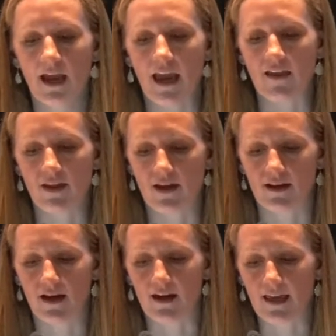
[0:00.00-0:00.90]
And
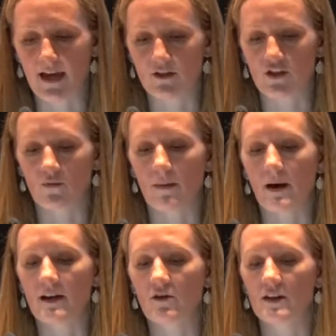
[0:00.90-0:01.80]
then again, just a
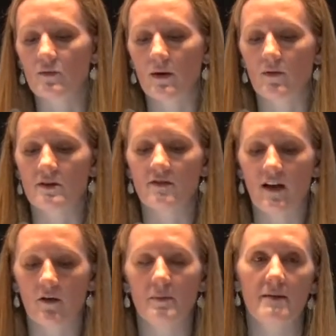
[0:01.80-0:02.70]
reminder, as we were
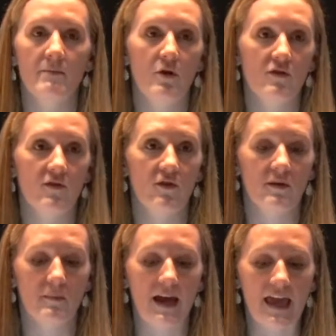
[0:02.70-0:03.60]
developing both
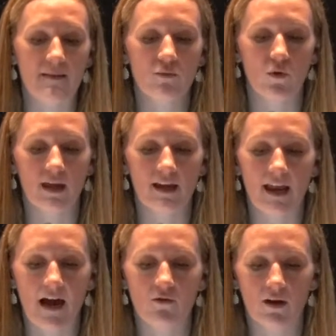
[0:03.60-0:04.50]
by endpoint
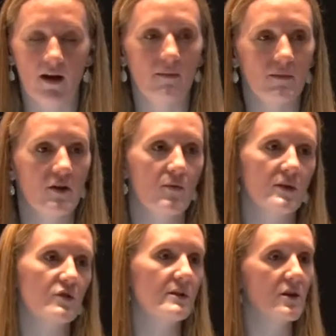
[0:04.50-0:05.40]
and outcome,
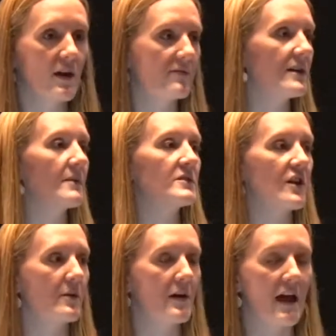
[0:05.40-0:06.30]
which we don't have time to
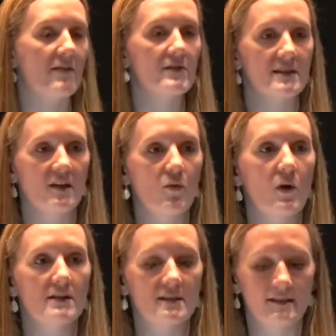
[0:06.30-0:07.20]
talk about every single
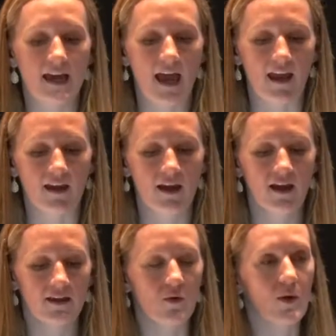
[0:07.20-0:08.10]
one today,
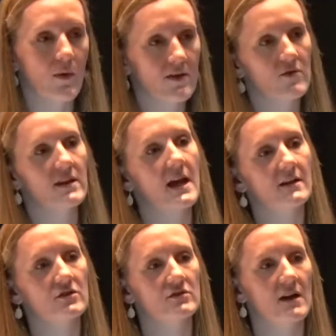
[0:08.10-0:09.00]
that we went through the
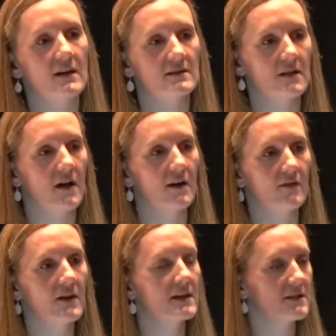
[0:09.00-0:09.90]
exercise
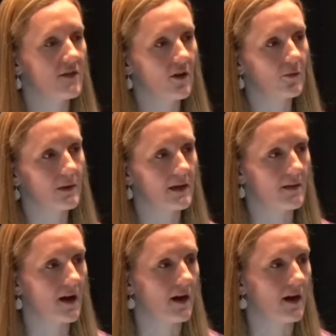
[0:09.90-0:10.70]
of developing